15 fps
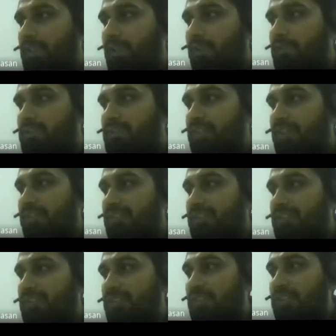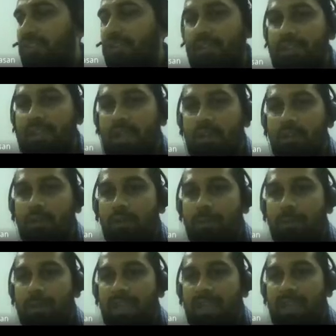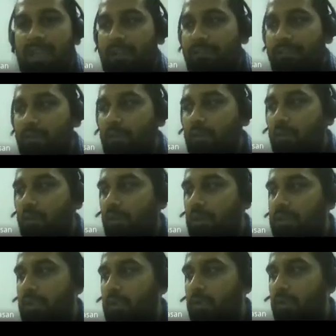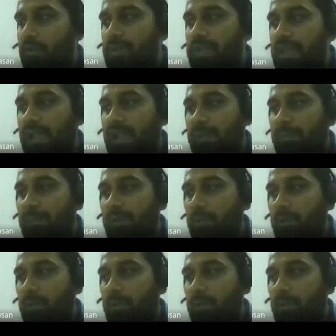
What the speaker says: which is now big enough to hold the whole B element